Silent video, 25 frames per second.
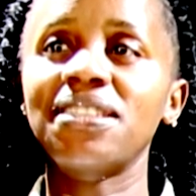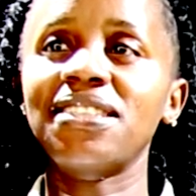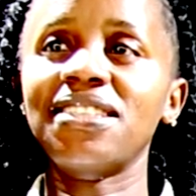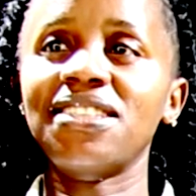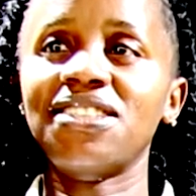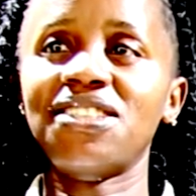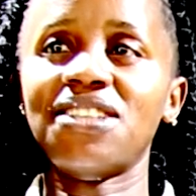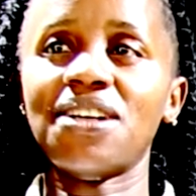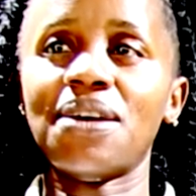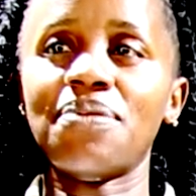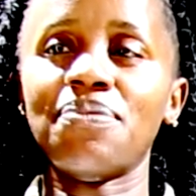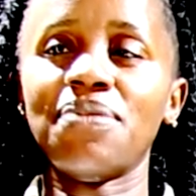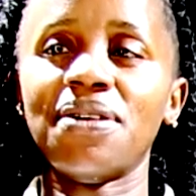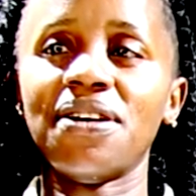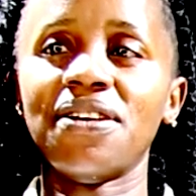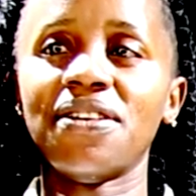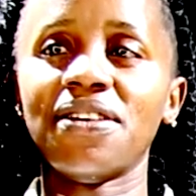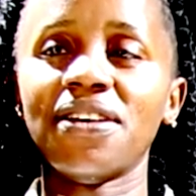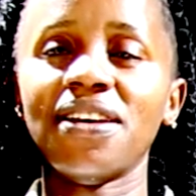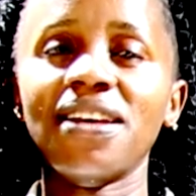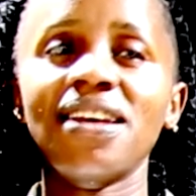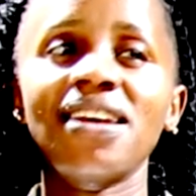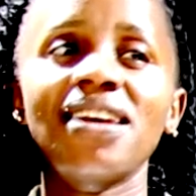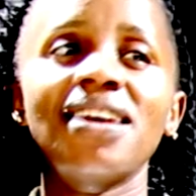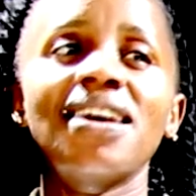is Teacher
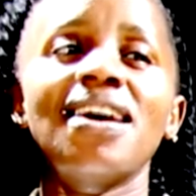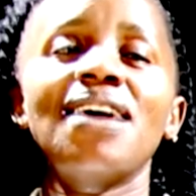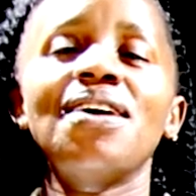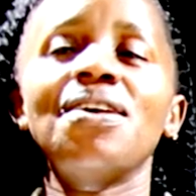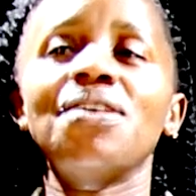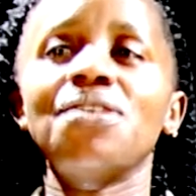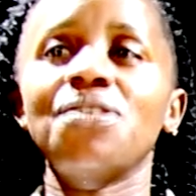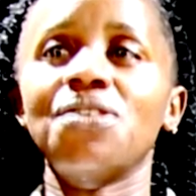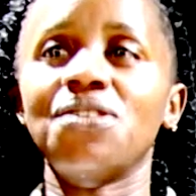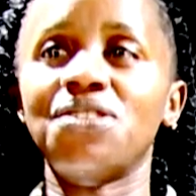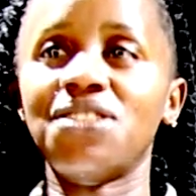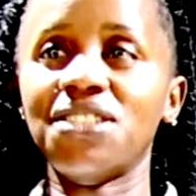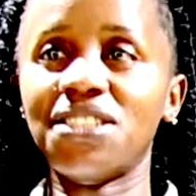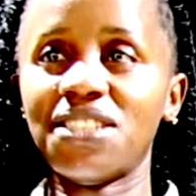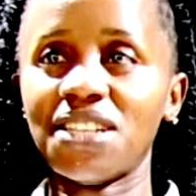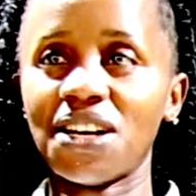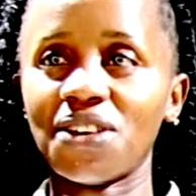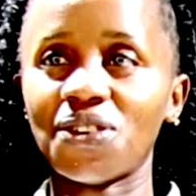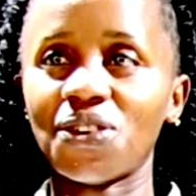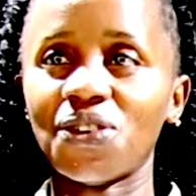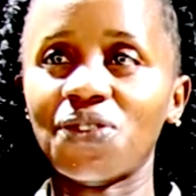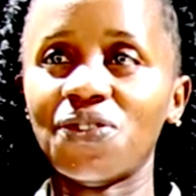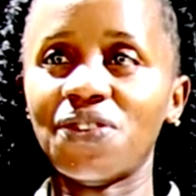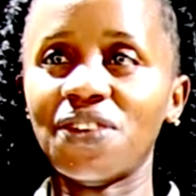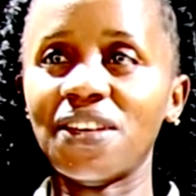Mary, your
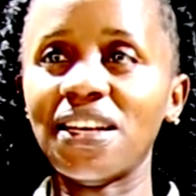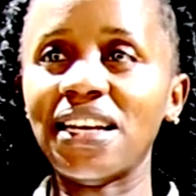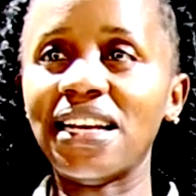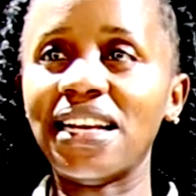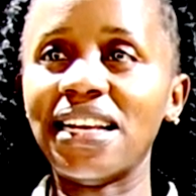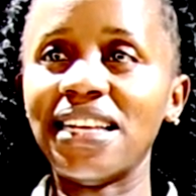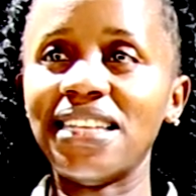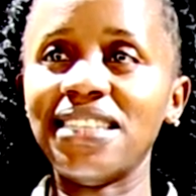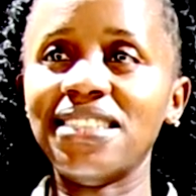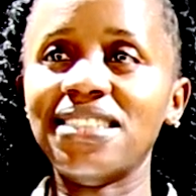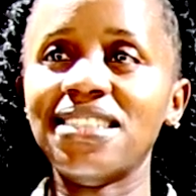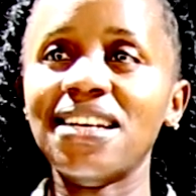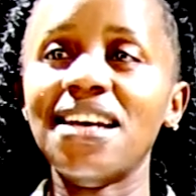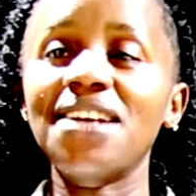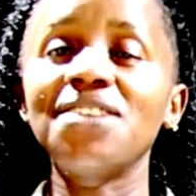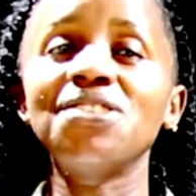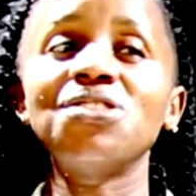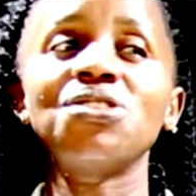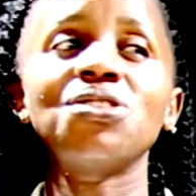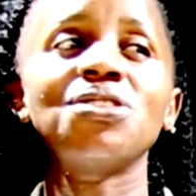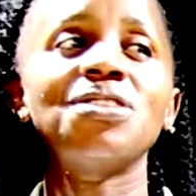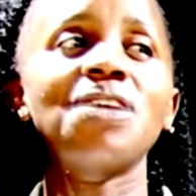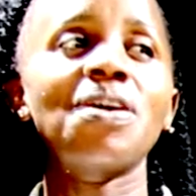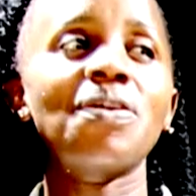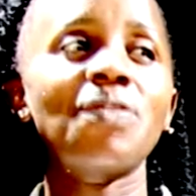teacher of English,
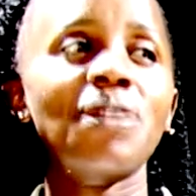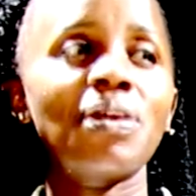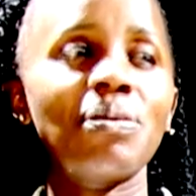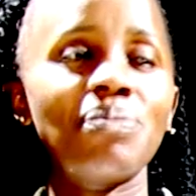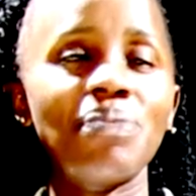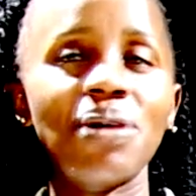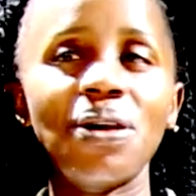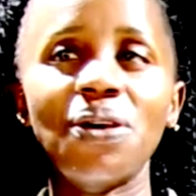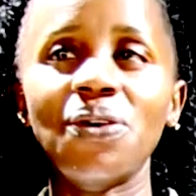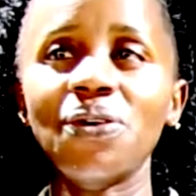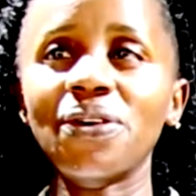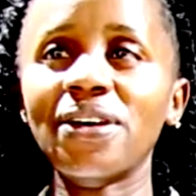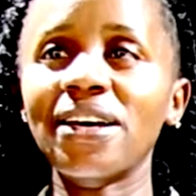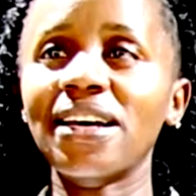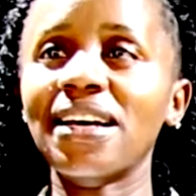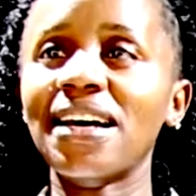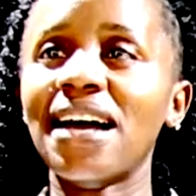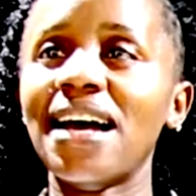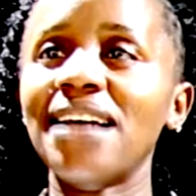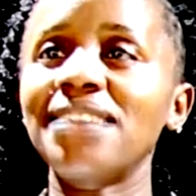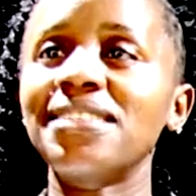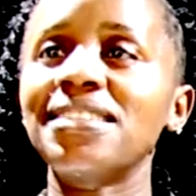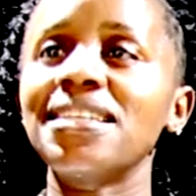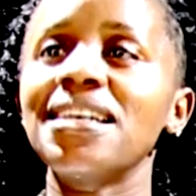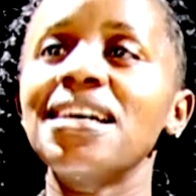and today we'll be looking
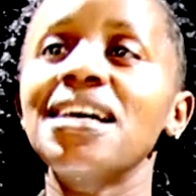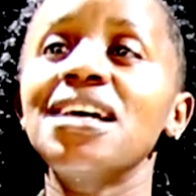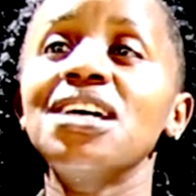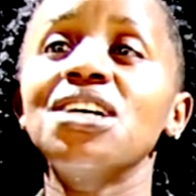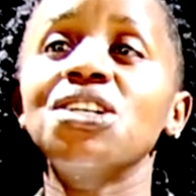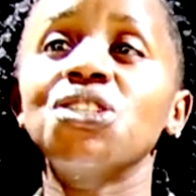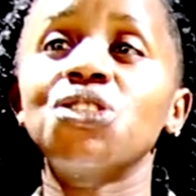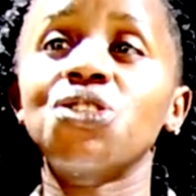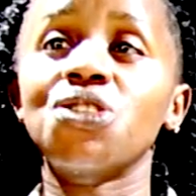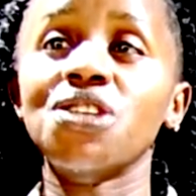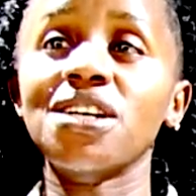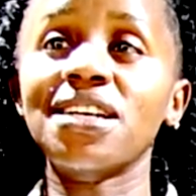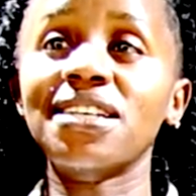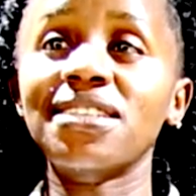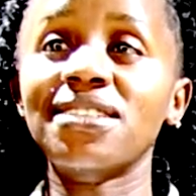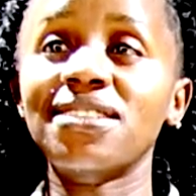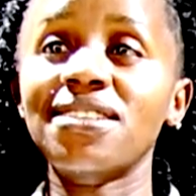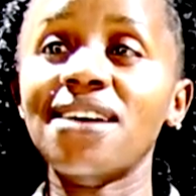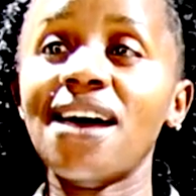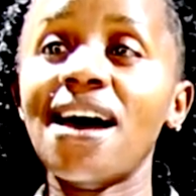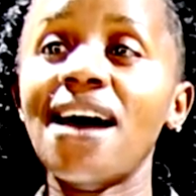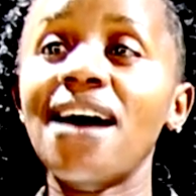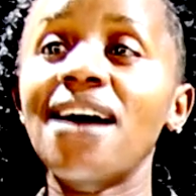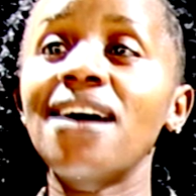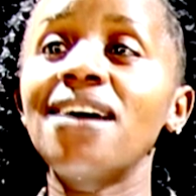at
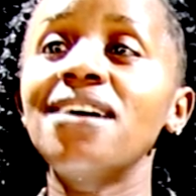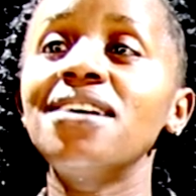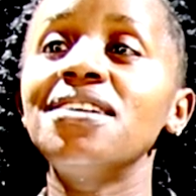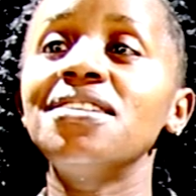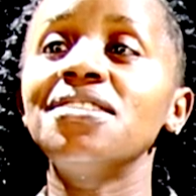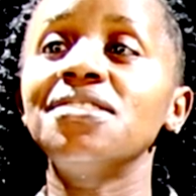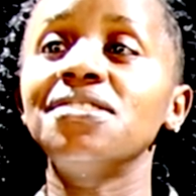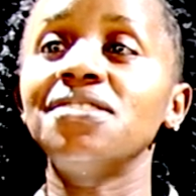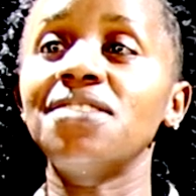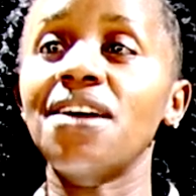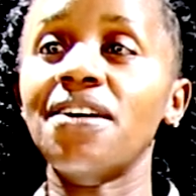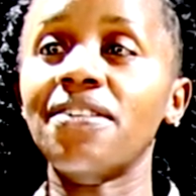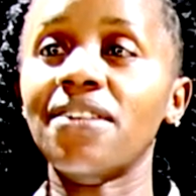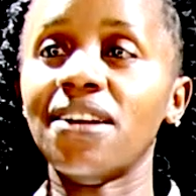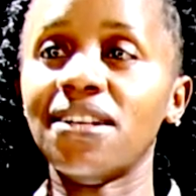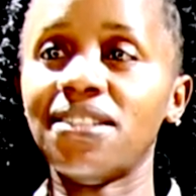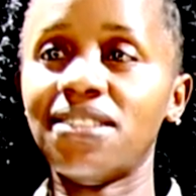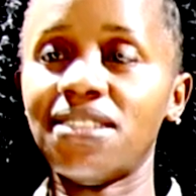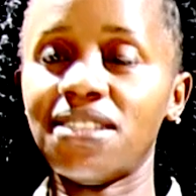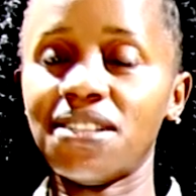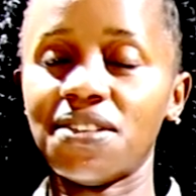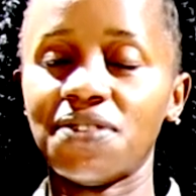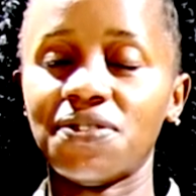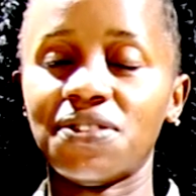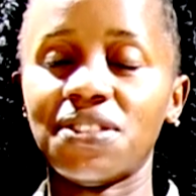trickster
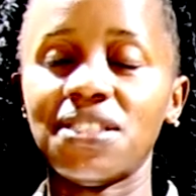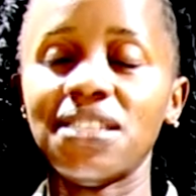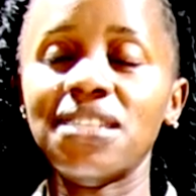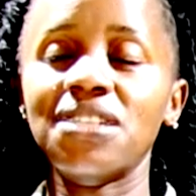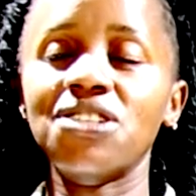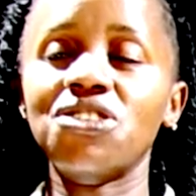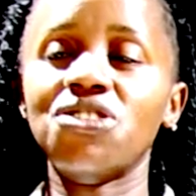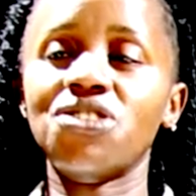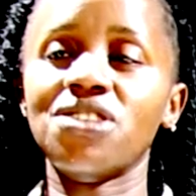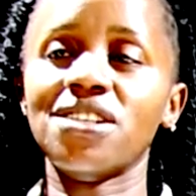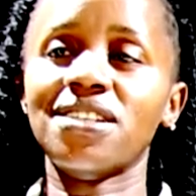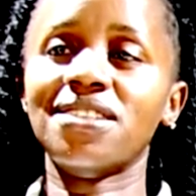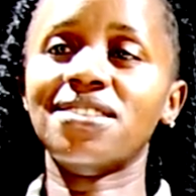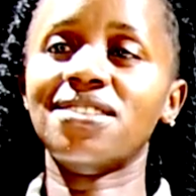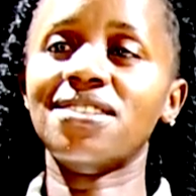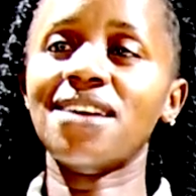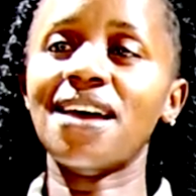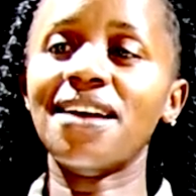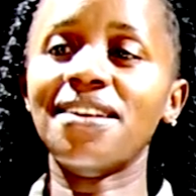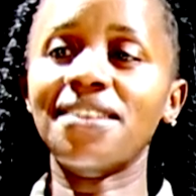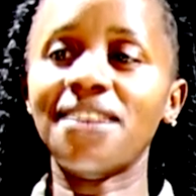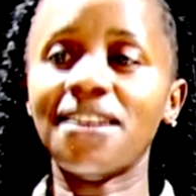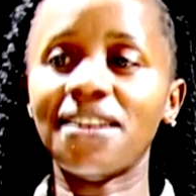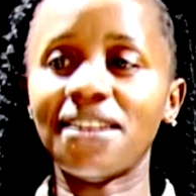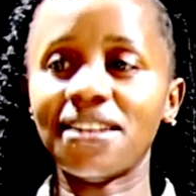narratives. Trickster
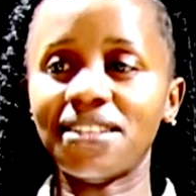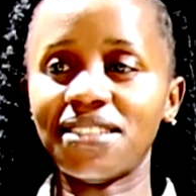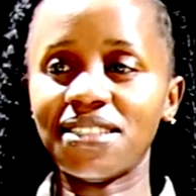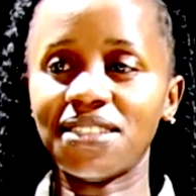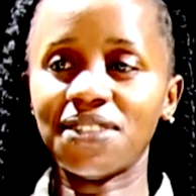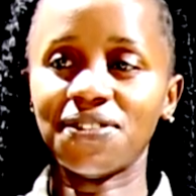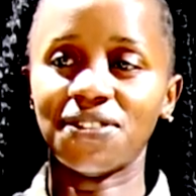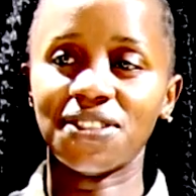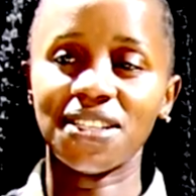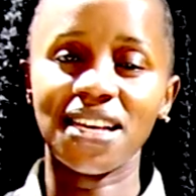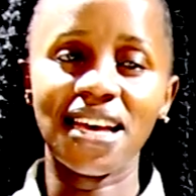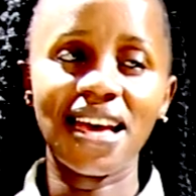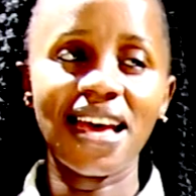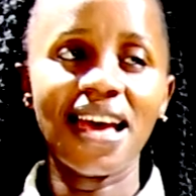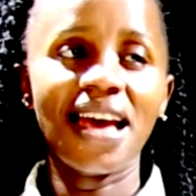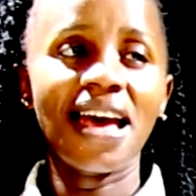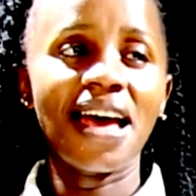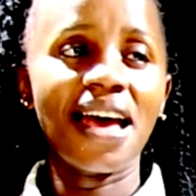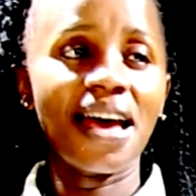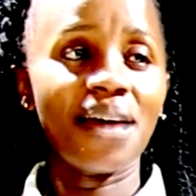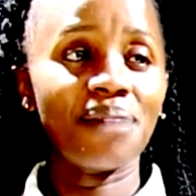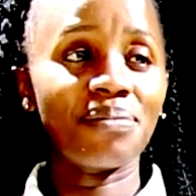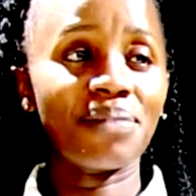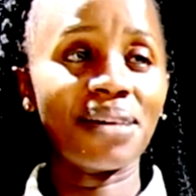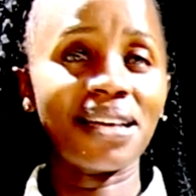narratives.
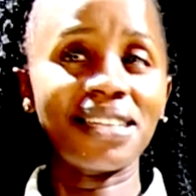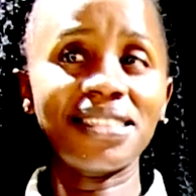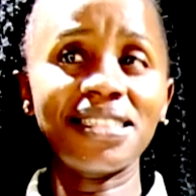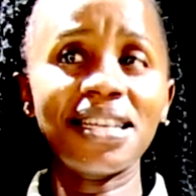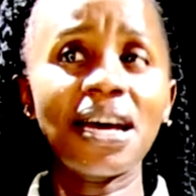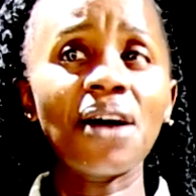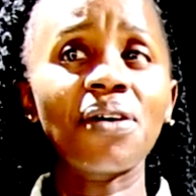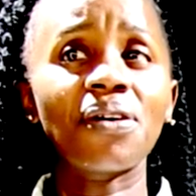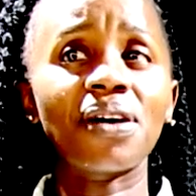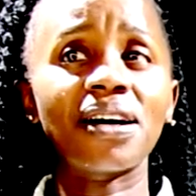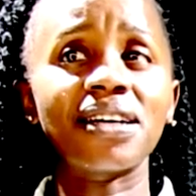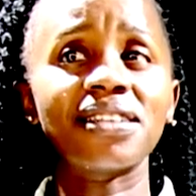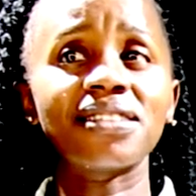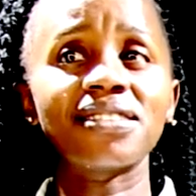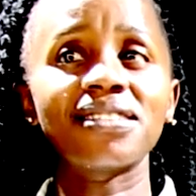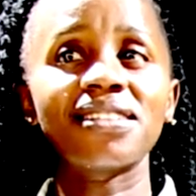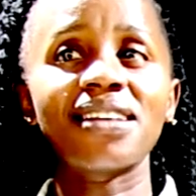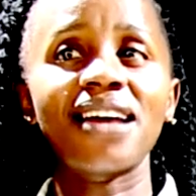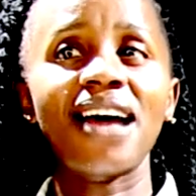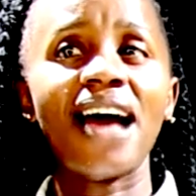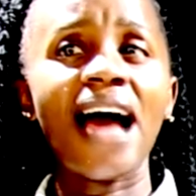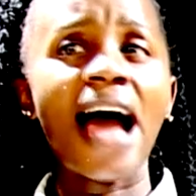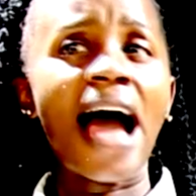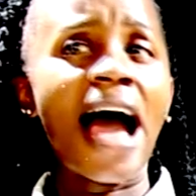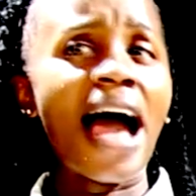And my dear
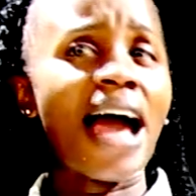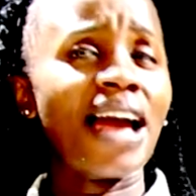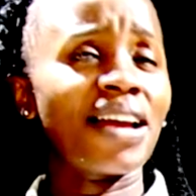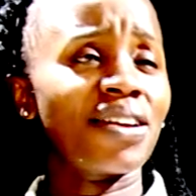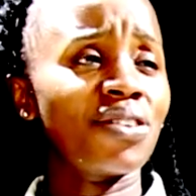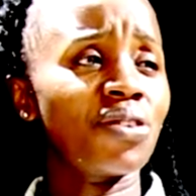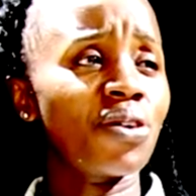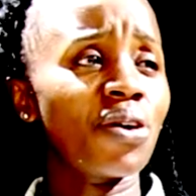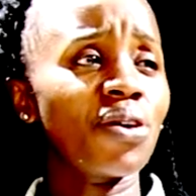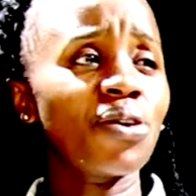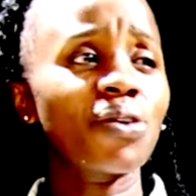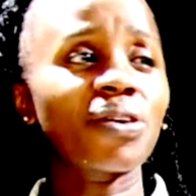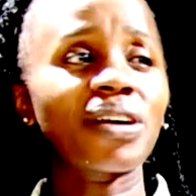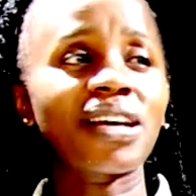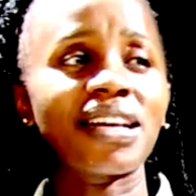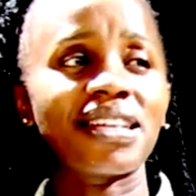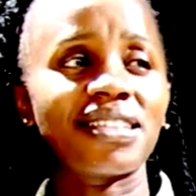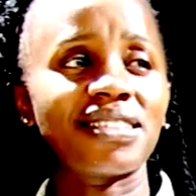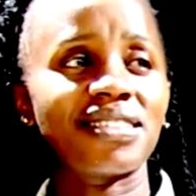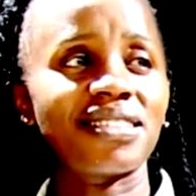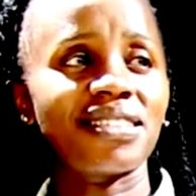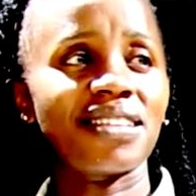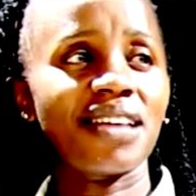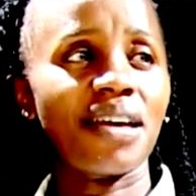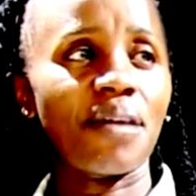one, I know you
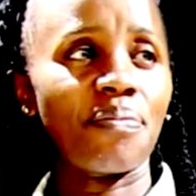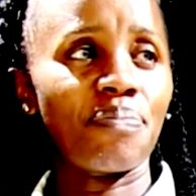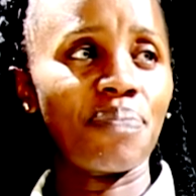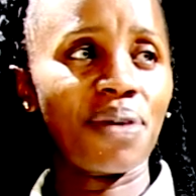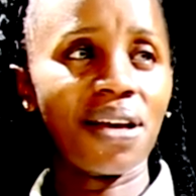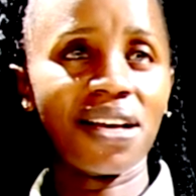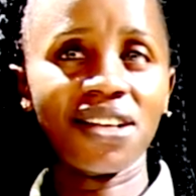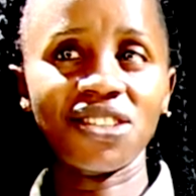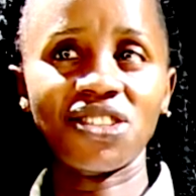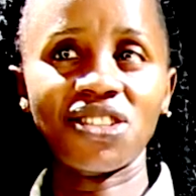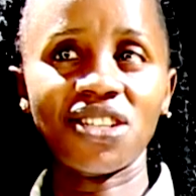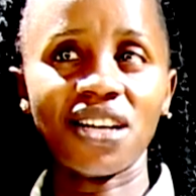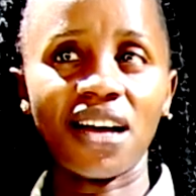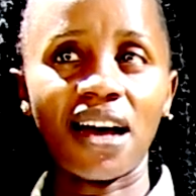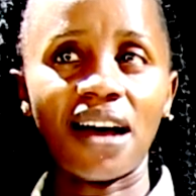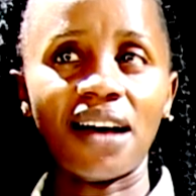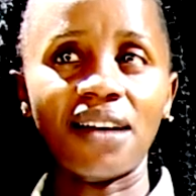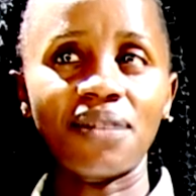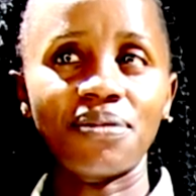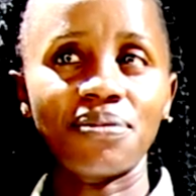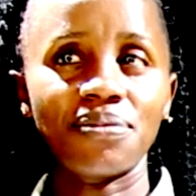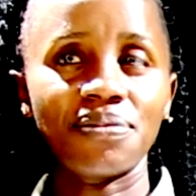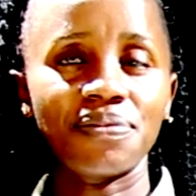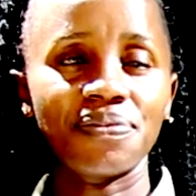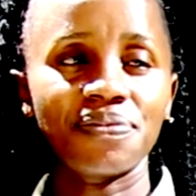can see a
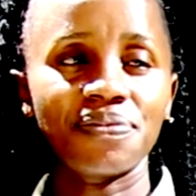picture.